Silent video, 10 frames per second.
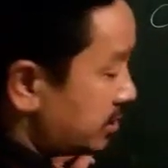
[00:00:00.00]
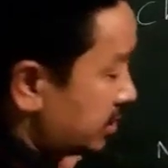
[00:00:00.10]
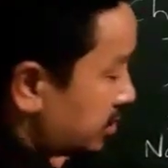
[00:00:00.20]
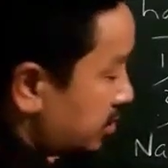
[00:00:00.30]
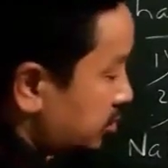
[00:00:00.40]

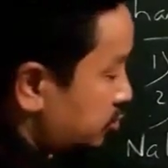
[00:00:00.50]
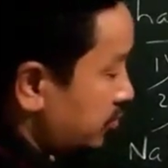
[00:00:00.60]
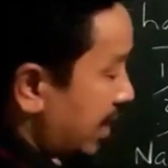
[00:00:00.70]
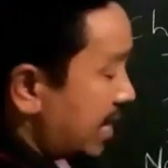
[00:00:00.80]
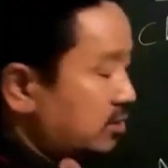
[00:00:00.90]
here
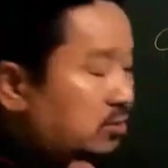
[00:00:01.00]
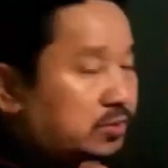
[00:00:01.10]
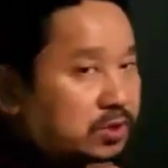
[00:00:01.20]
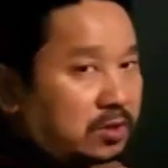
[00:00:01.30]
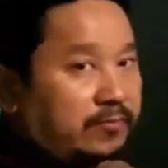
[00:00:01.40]
two
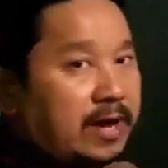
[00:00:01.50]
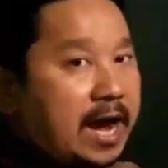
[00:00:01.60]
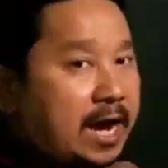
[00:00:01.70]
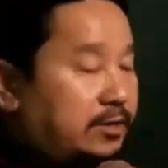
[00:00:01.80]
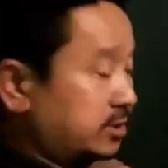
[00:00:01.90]
atoms of
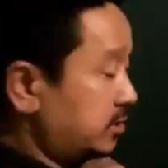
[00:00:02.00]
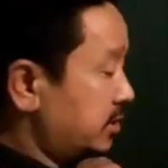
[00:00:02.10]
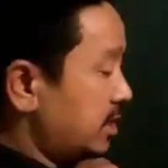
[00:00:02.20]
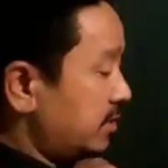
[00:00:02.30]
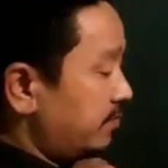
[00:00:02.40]
hydrogen,
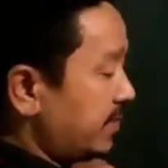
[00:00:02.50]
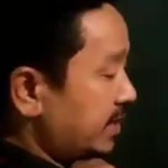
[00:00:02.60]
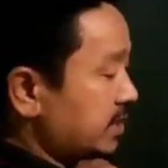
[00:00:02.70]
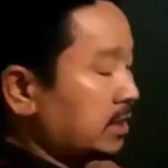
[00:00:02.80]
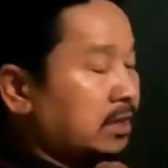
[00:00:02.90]

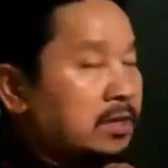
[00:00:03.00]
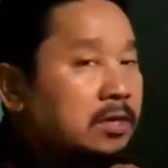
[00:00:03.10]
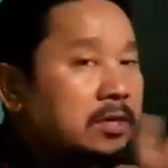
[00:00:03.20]
making